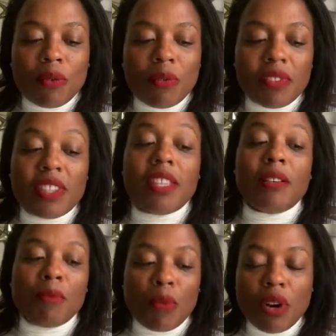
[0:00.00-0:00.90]

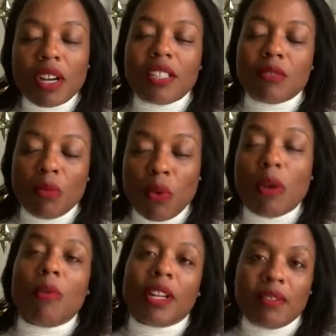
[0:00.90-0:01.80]
the more
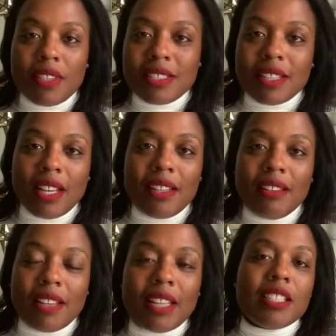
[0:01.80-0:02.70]
one of it's
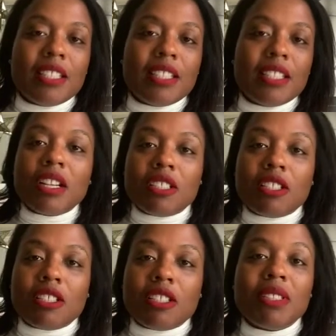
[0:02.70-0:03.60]
not this more
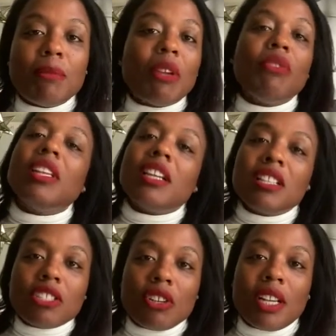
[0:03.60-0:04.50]
concerning, but something really
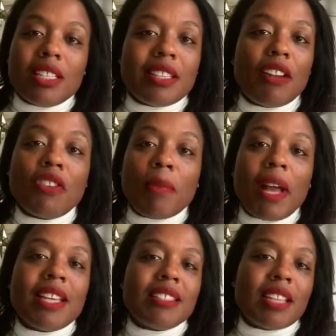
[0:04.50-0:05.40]
concerning is that over the
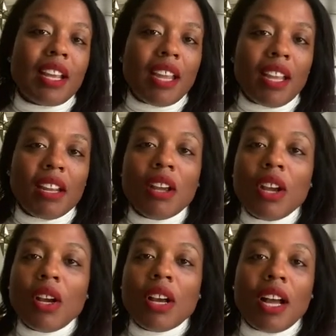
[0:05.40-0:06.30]
past decade,
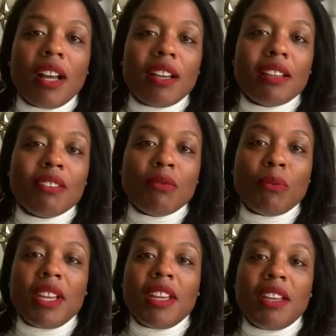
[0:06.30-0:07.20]

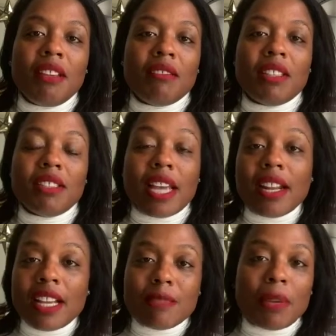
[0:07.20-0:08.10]
the
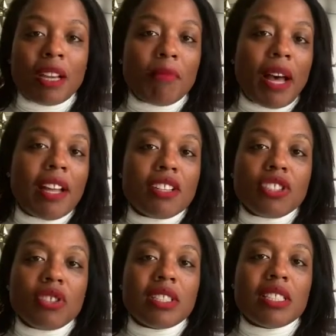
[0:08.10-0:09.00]
data has been compiled and
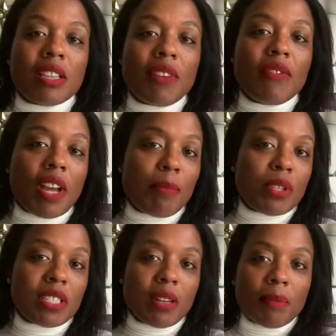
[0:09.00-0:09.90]
shows that
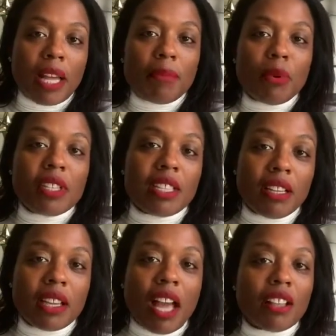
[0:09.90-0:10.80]
75% of Black boys here
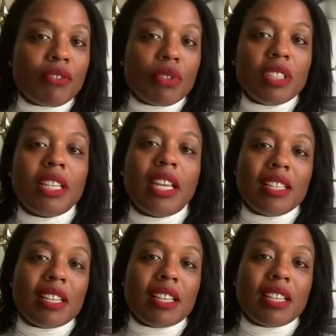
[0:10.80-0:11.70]
in California
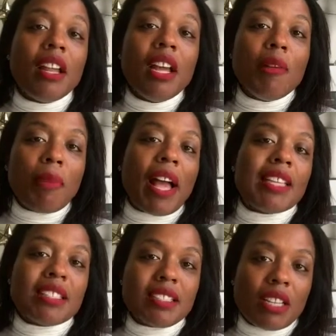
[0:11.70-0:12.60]
cannot
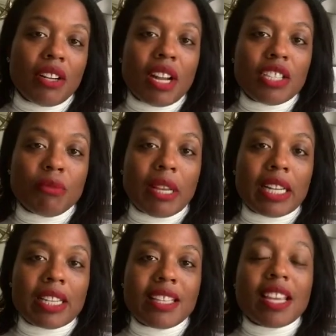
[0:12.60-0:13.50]
pass a standardized reading
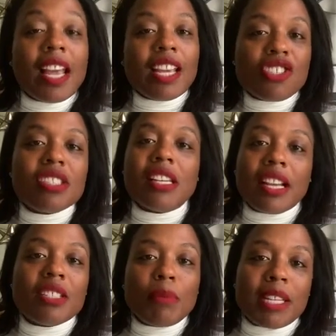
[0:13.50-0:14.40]
test. It's just a
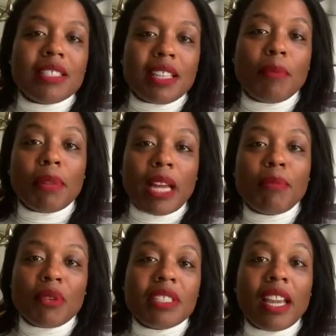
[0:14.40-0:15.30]
nice way to say that Black
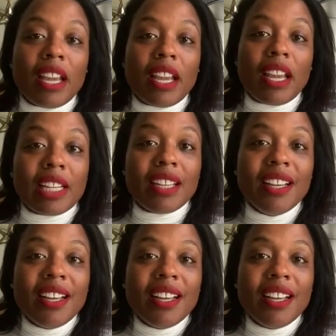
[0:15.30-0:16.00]
boys can't read,